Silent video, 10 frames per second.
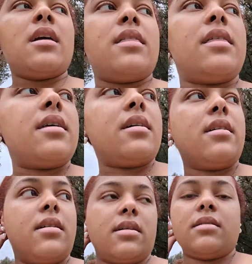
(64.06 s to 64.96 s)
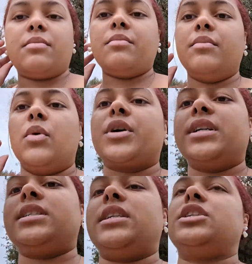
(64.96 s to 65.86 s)
the
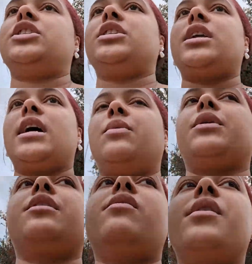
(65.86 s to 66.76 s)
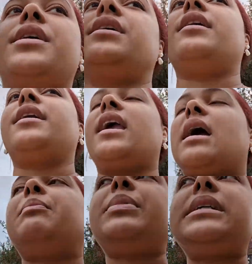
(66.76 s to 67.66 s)
organization I work for here on
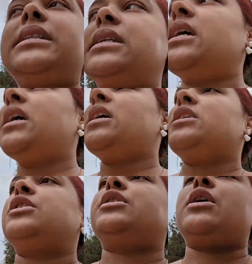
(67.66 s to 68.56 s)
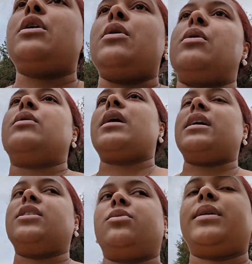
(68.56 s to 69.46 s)
campus. So I
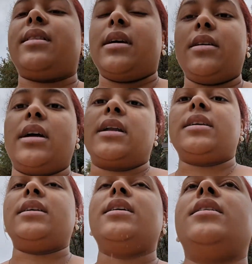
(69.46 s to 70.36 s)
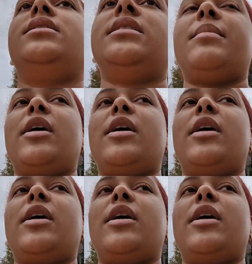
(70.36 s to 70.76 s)
just went there and I did my